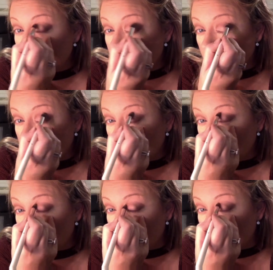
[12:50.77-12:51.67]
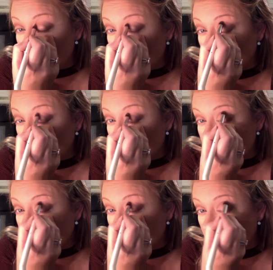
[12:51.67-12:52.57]
So if you notice, my crease
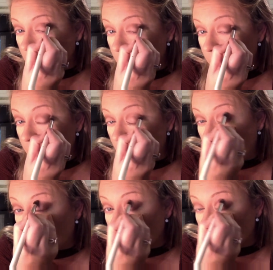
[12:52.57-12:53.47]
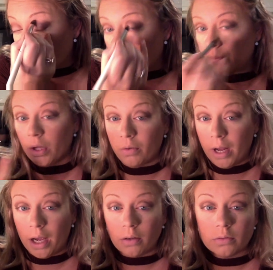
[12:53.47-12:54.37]
is like majorly blown
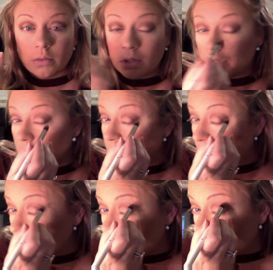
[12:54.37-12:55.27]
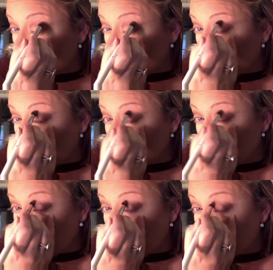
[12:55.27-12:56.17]
out when I close
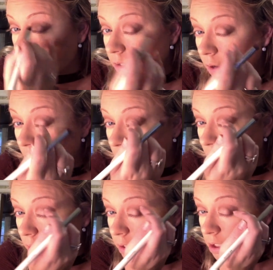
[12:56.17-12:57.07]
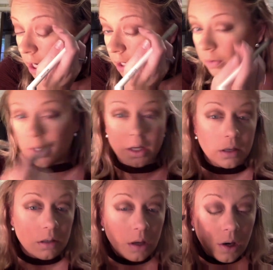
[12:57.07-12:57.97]
my eyes. There's a whole lot of shadow
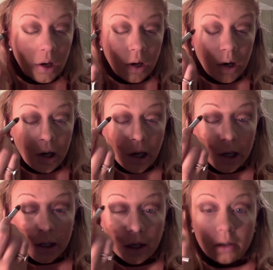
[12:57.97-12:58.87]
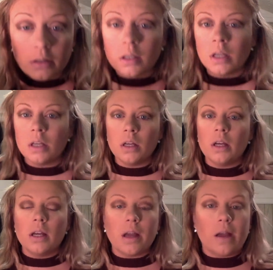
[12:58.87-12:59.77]
here and here.
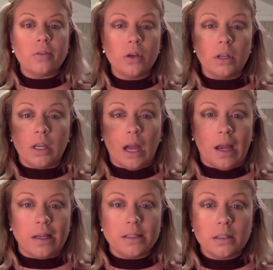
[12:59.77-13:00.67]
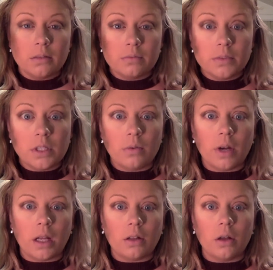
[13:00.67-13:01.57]
I have hooded eyes, so when
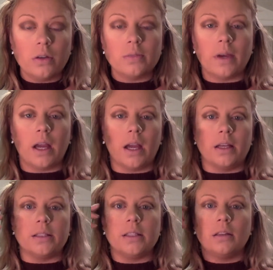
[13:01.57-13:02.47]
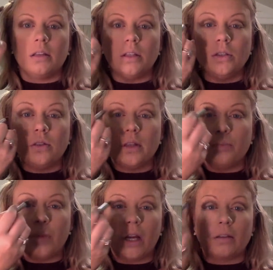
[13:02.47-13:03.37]
I close my eyes, you
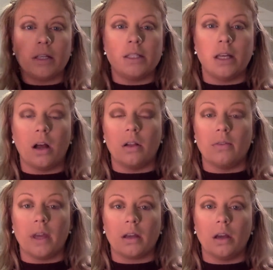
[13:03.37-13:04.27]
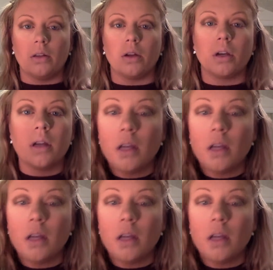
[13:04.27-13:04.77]
can barely see all of that color